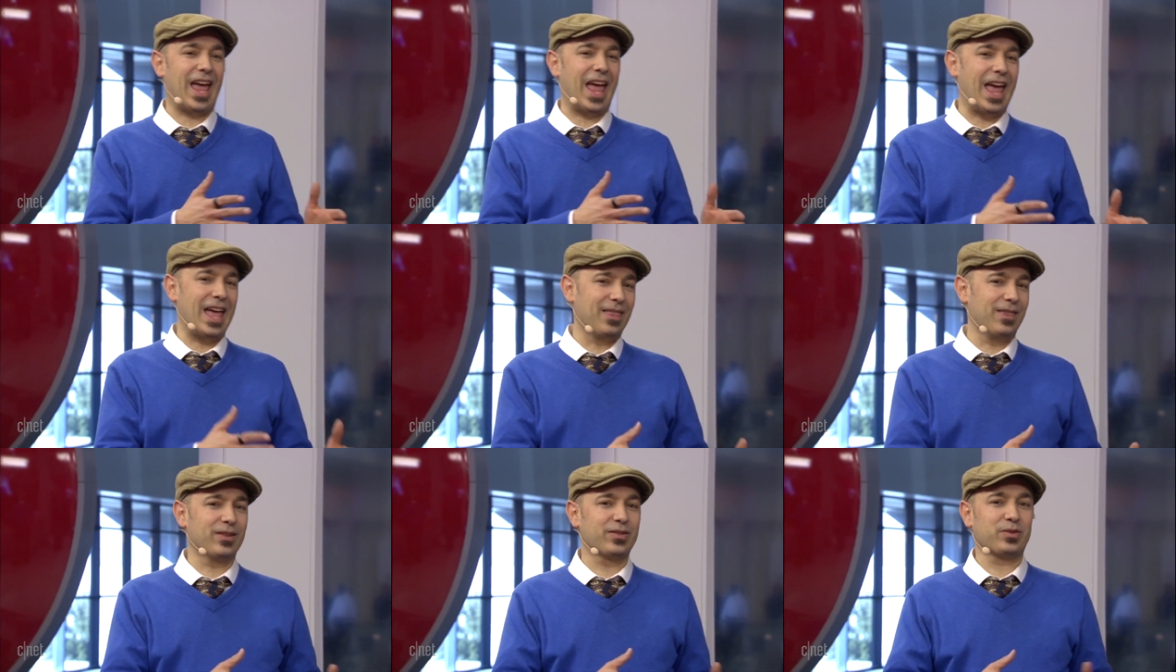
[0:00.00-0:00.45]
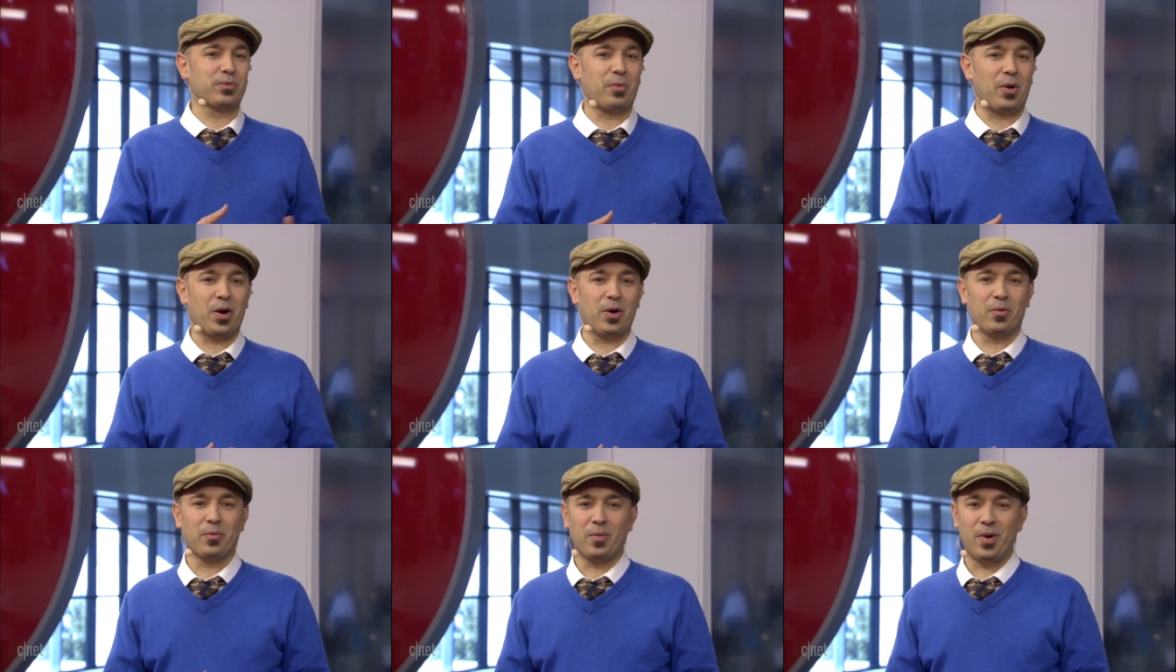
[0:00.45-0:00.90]
and the
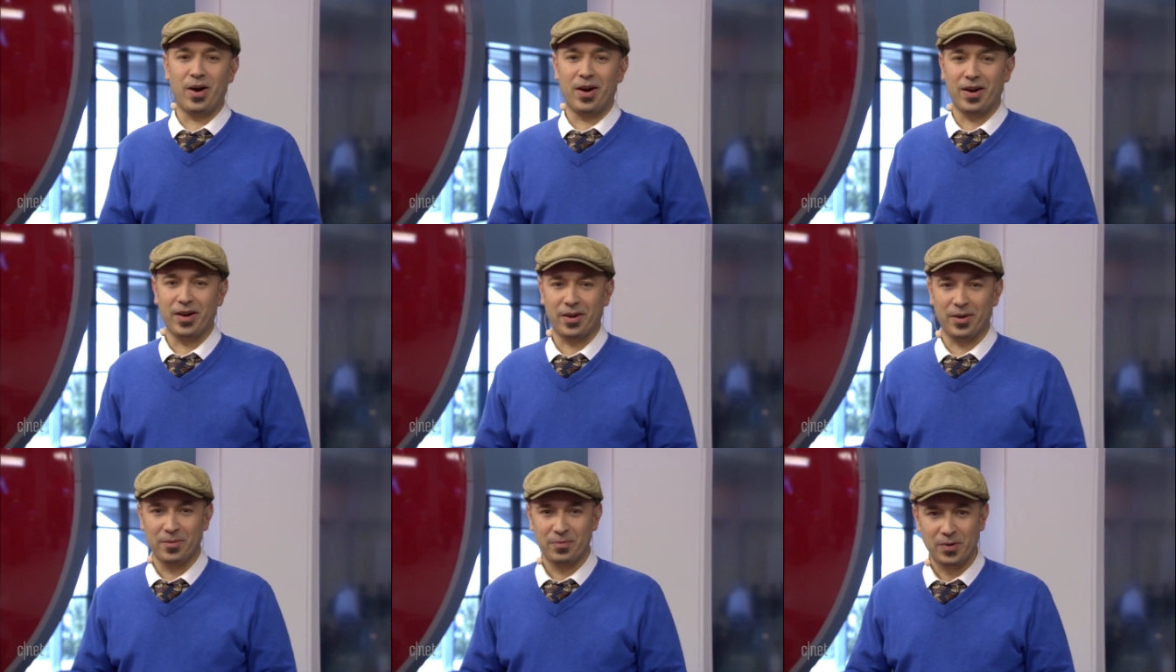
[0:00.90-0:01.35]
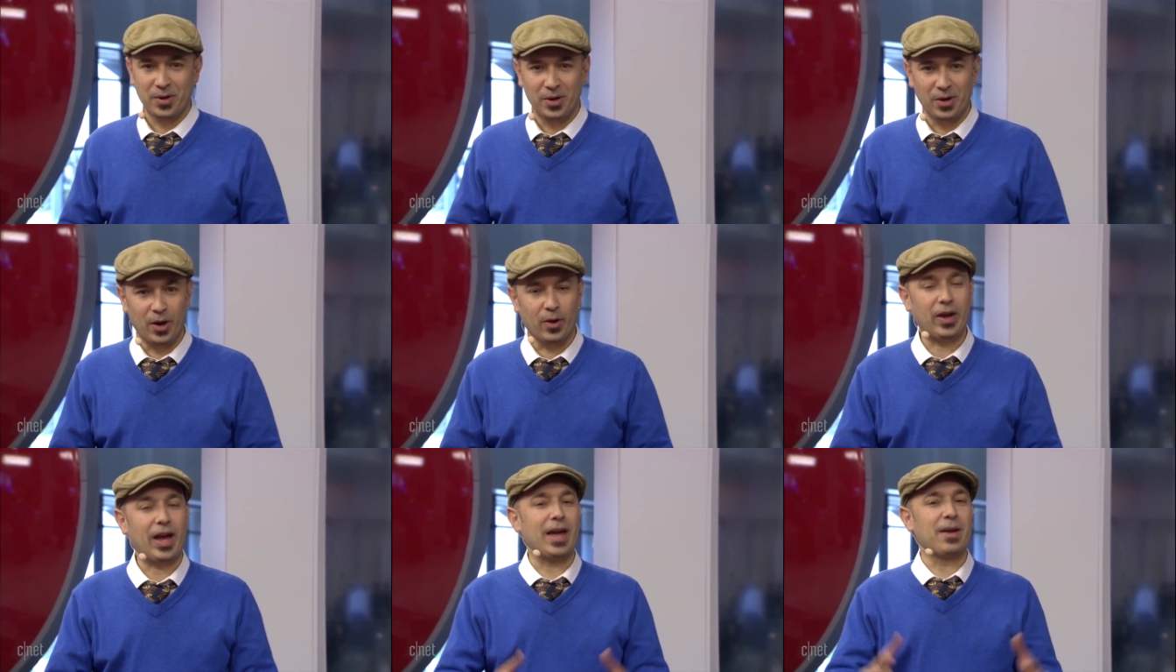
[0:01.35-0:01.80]
smart mug.
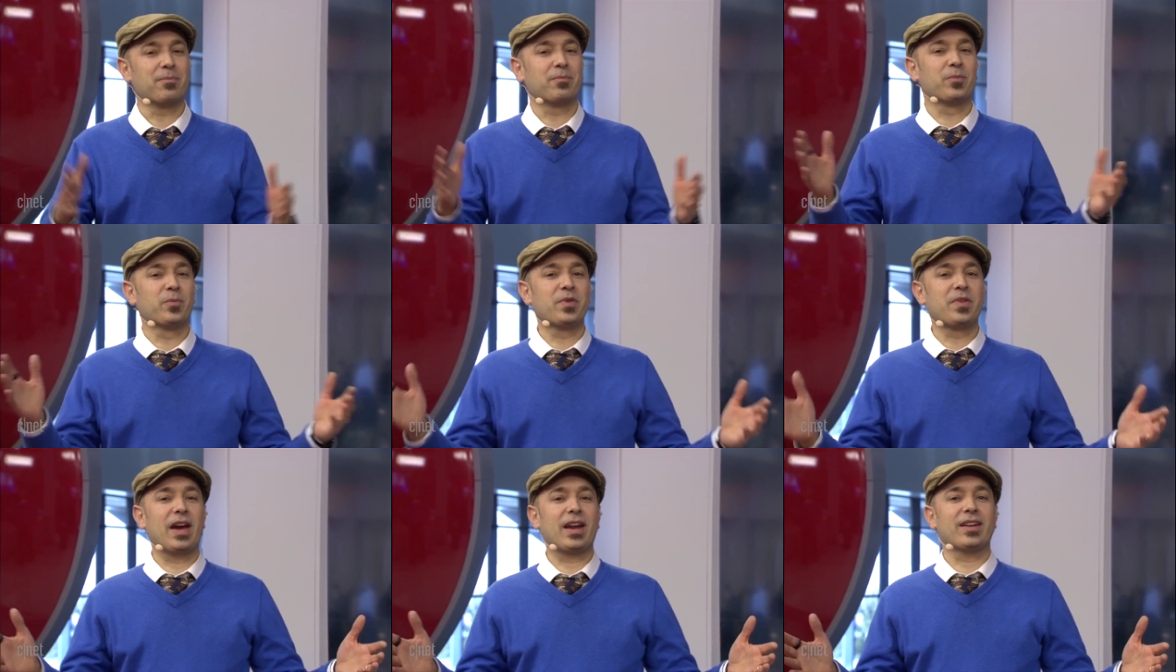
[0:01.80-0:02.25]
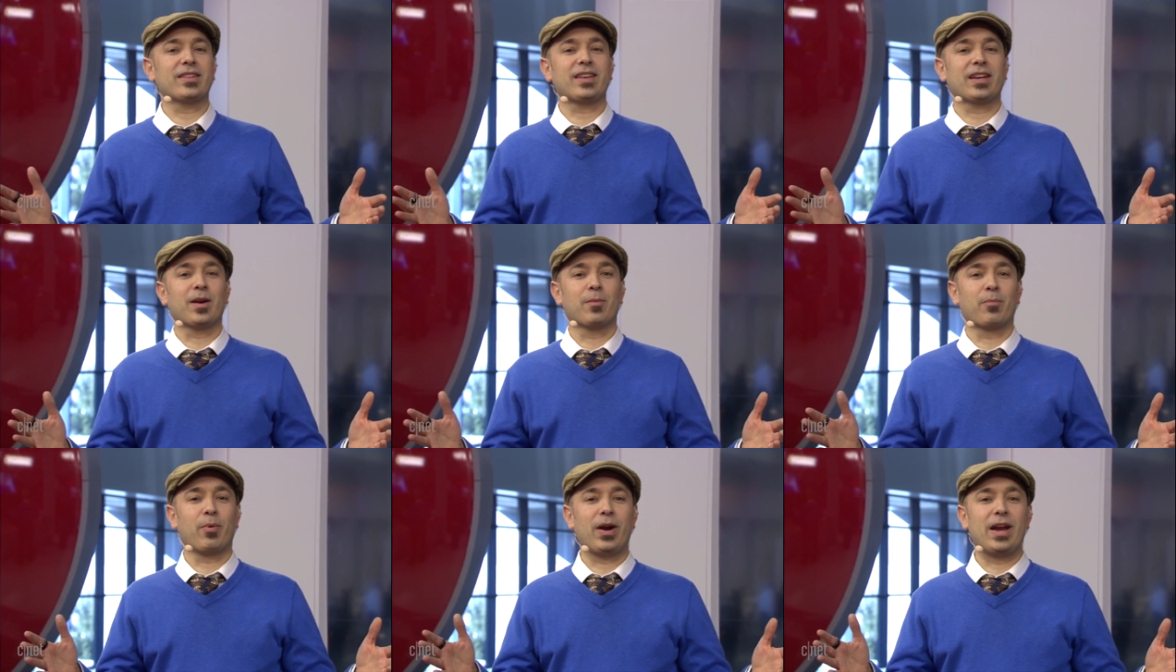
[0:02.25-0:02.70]
Okay, we've got to
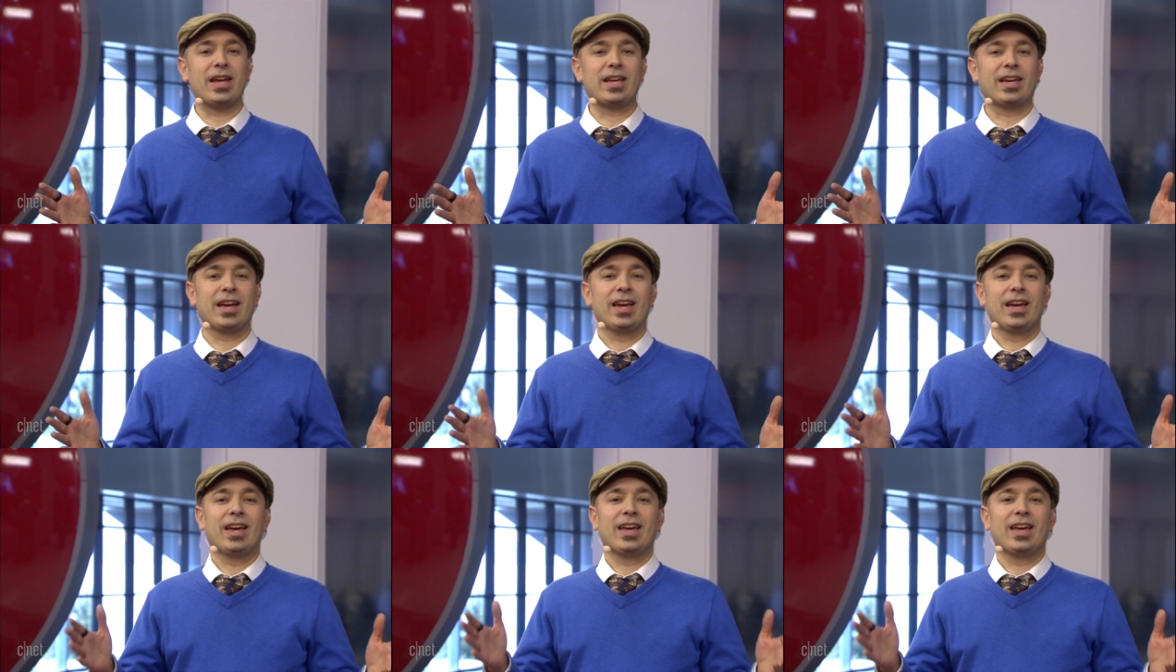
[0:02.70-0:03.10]
take a break.